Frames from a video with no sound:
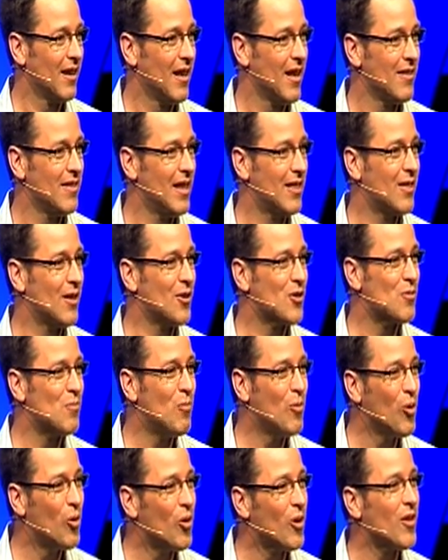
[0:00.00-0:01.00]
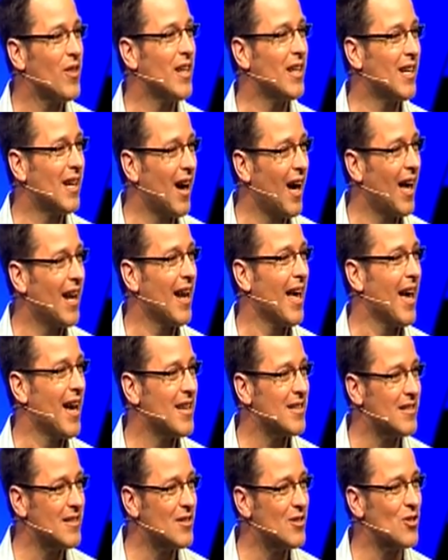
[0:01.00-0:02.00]
that there's more that God
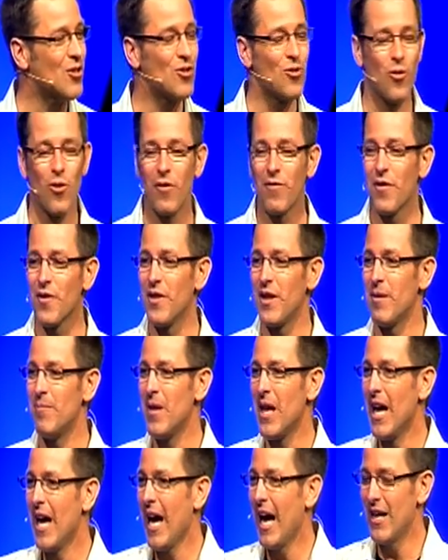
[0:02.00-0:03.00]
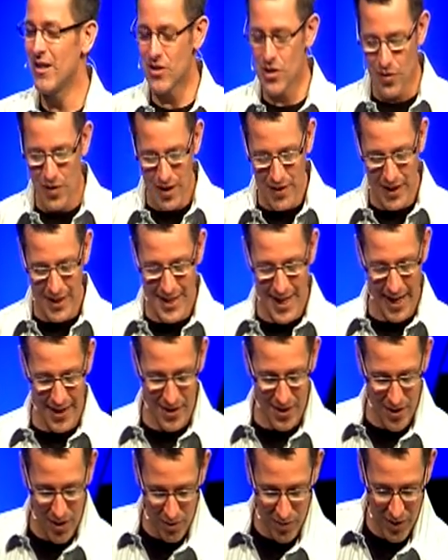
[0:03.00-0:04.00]
has in store for them. And so then the
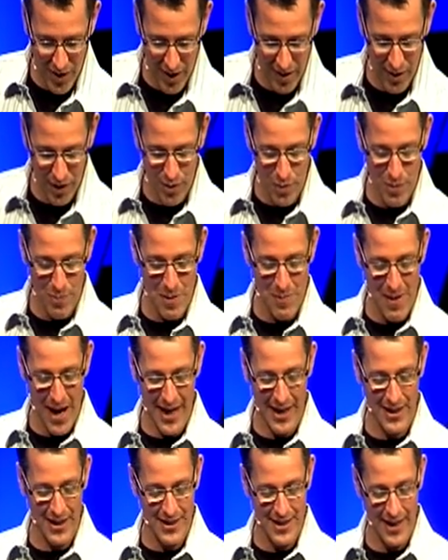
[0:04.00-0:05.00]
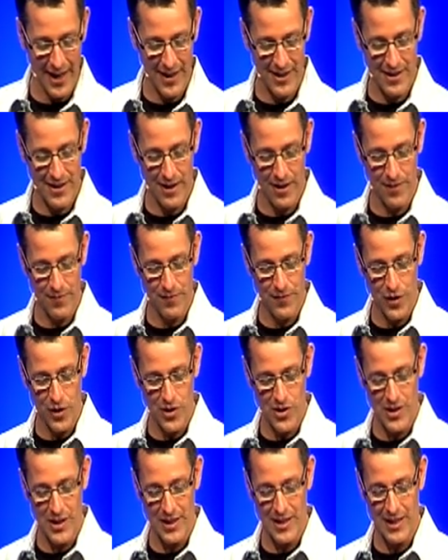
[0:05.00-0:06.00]
text goes on. Look with me back at the text here, verse
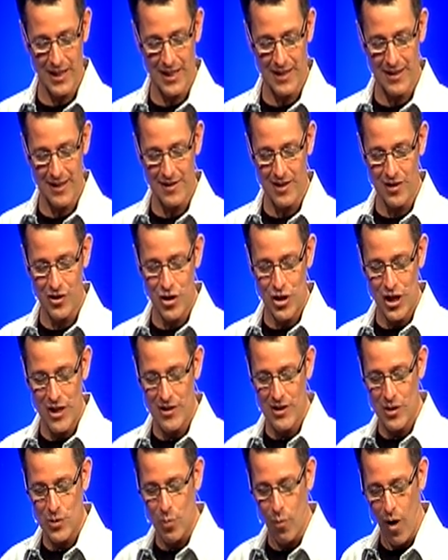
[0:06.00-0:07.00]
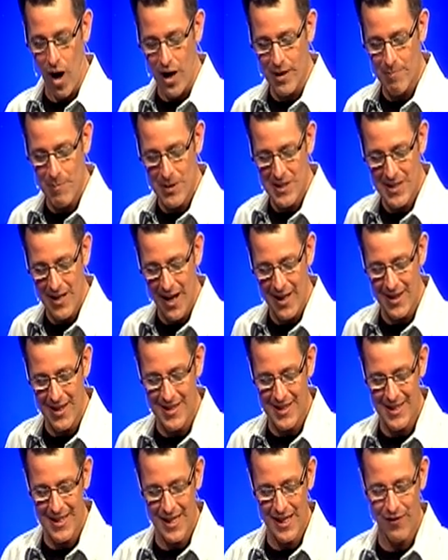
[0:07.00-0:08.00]
16. It says, as Jesus walked beside the
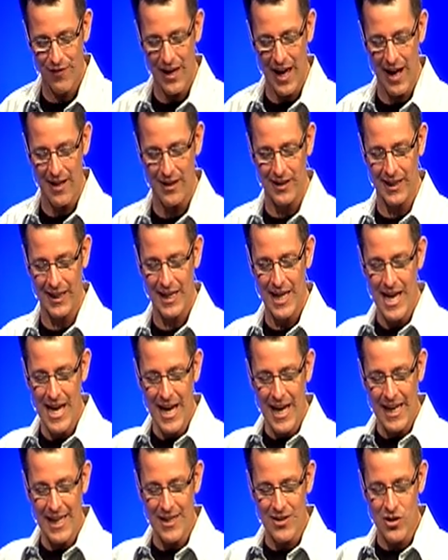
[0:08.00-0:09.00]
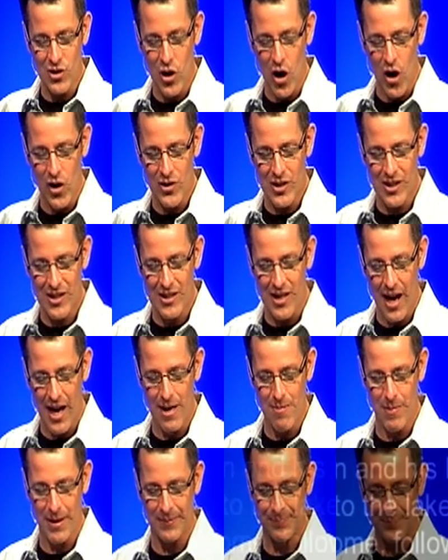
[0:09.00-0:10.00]
Sea of Galilee, he saw
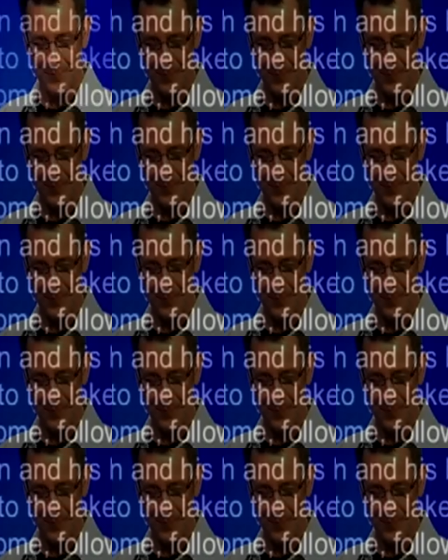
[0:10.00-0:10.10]
Simon